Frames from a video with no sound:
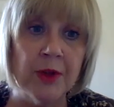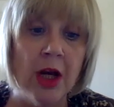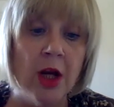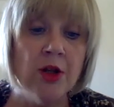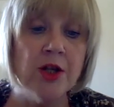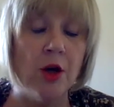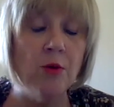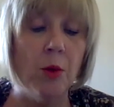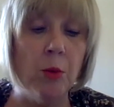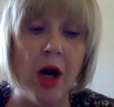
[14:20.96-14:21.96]

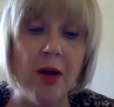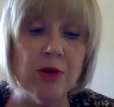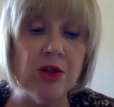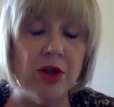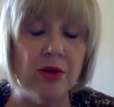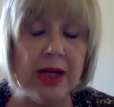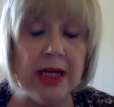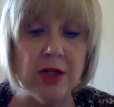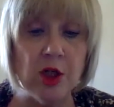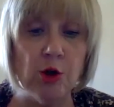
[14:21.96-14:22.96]
So what I would do
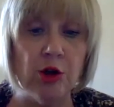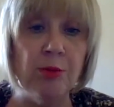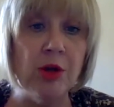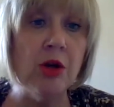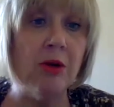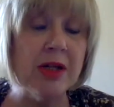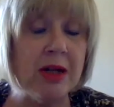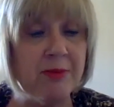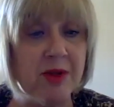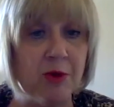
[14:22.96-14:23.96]
is your
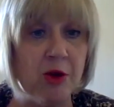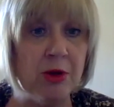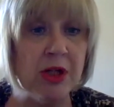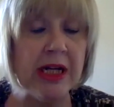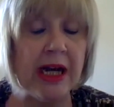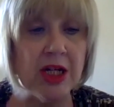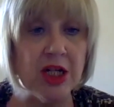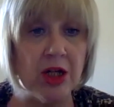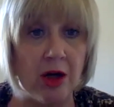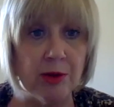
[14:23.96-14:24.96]
attempts of
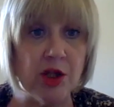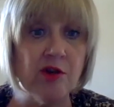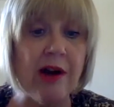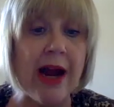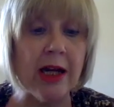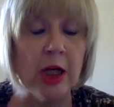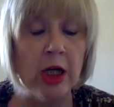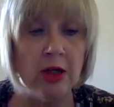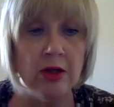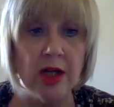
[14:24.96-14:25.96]
communication, I would track.
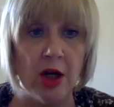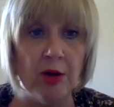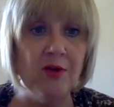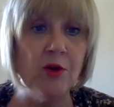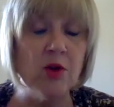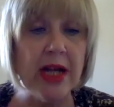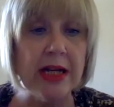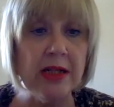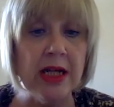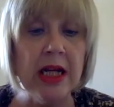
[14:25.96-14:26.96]
So if you're
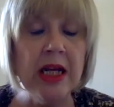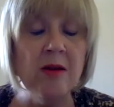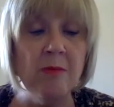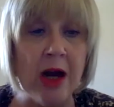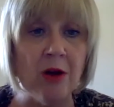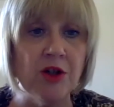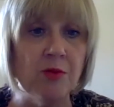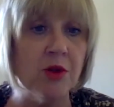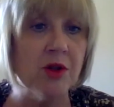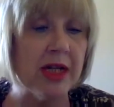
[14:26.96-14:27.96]
sending emails, you
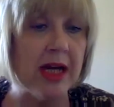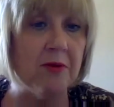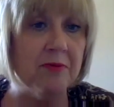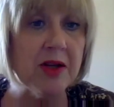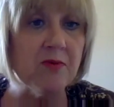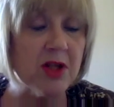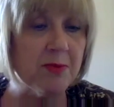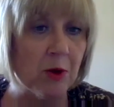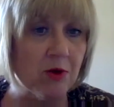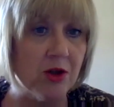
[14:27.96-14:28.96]
want to get a read
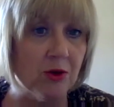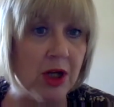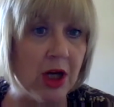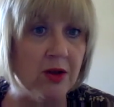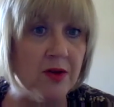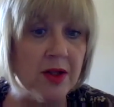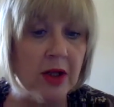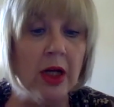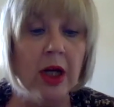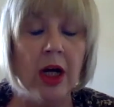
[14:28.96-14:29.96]
response on those.
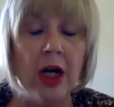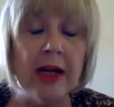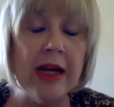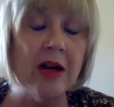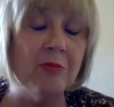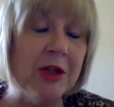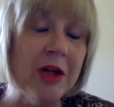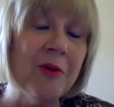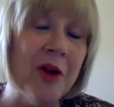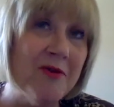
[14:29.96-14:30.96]
Again, we
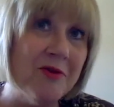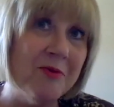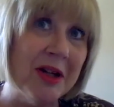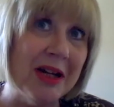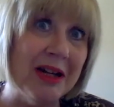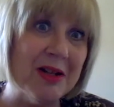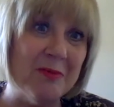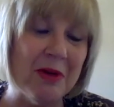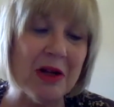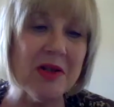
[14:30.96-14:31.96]
know not everyone clicks the
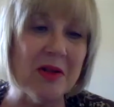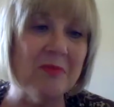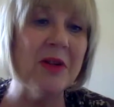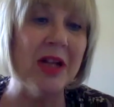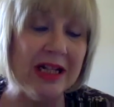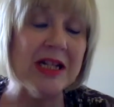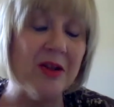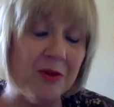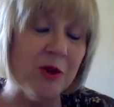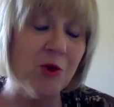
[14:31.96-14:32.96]
button, but at least
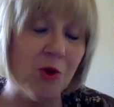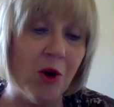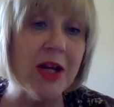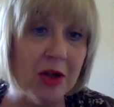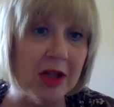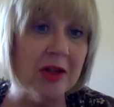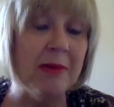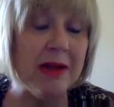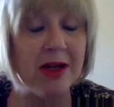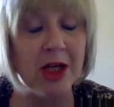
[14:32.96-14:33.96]
if you try, you're going to
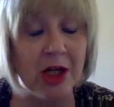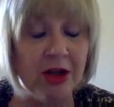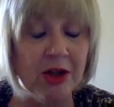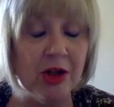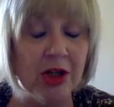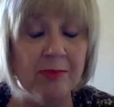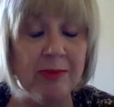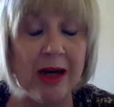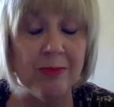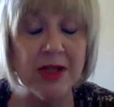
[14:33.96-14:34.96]
be
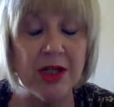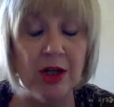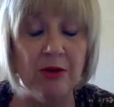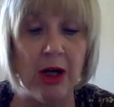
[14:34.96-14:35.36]
able to